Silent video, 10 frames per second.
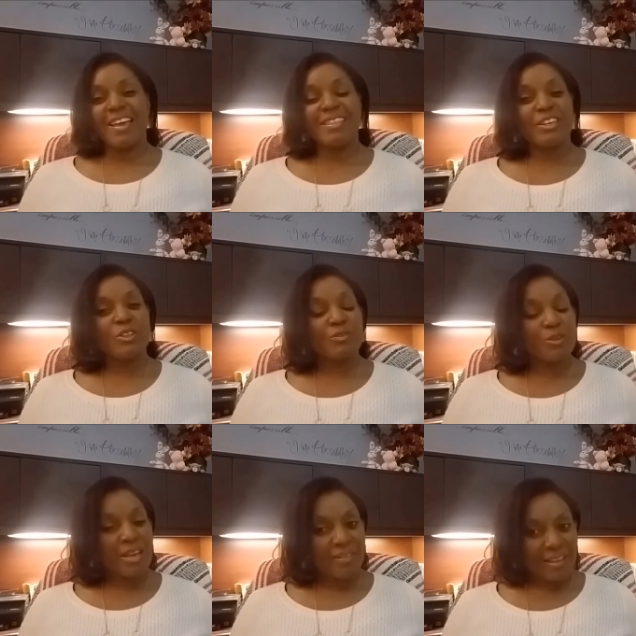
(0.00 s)
And then if
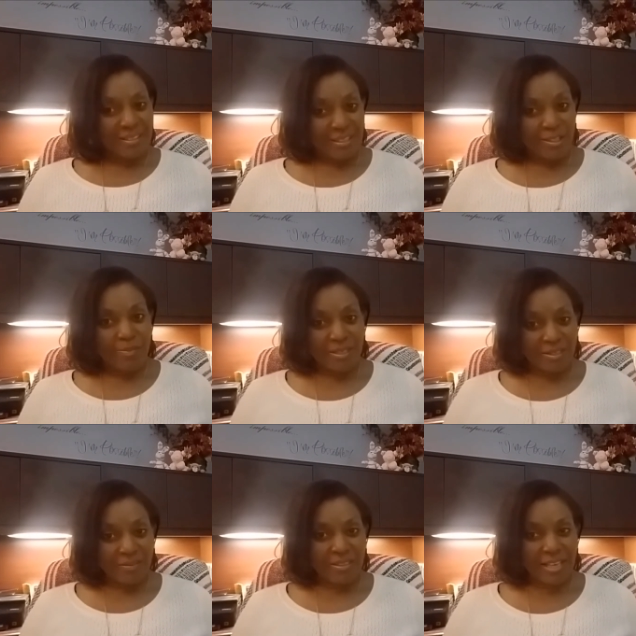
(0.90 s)
you have that
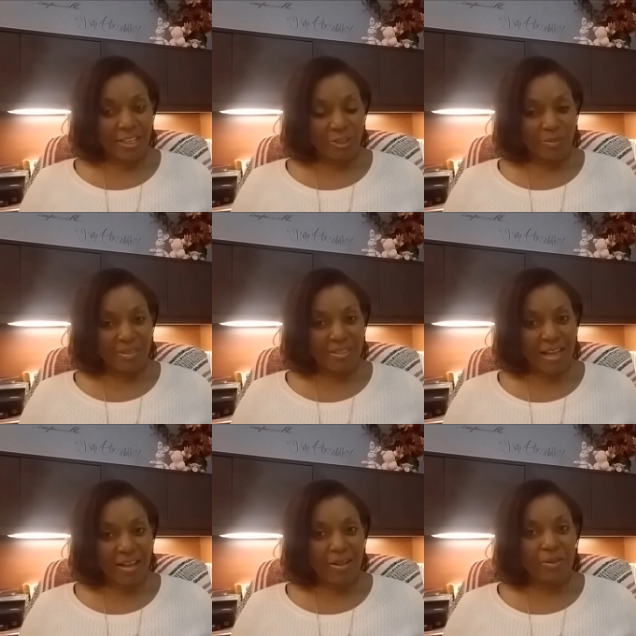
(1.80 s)
dismissive attachment
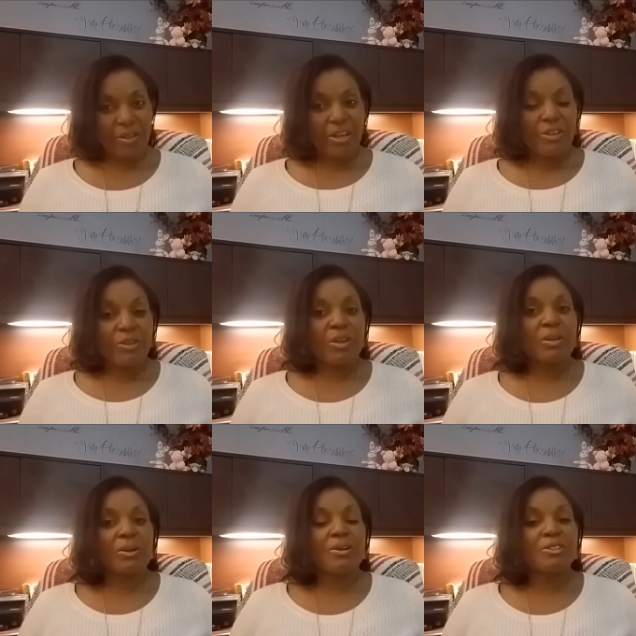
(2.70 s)
style, you
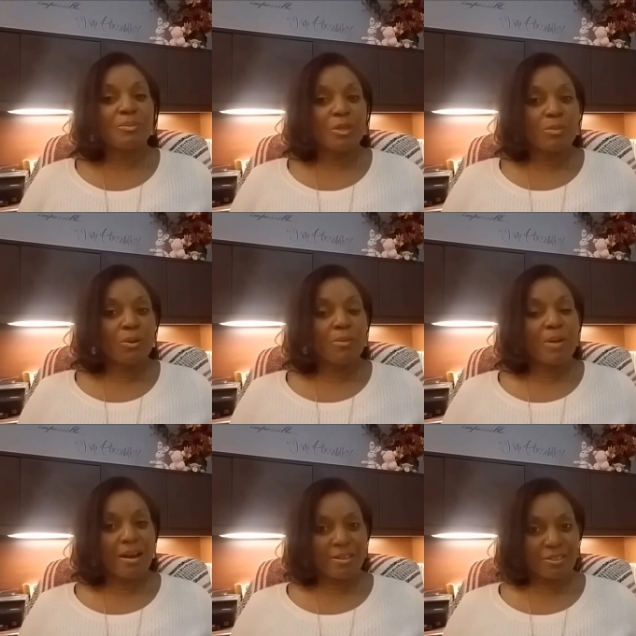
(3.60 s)
can learn to be more
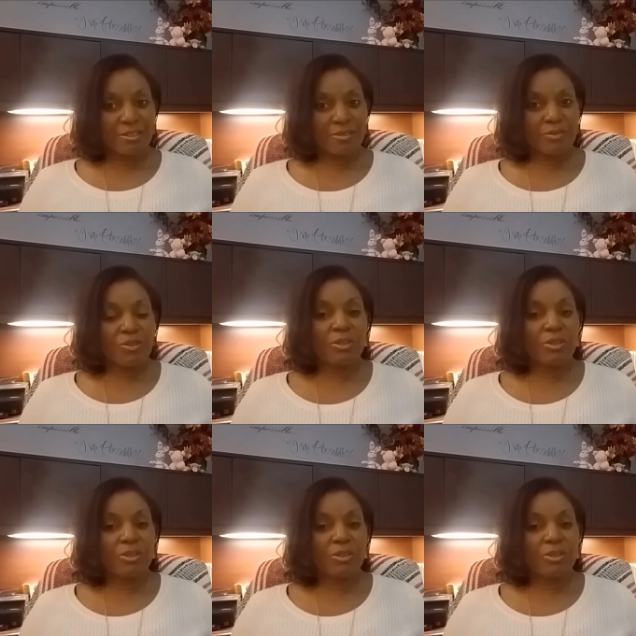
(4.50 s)
positive.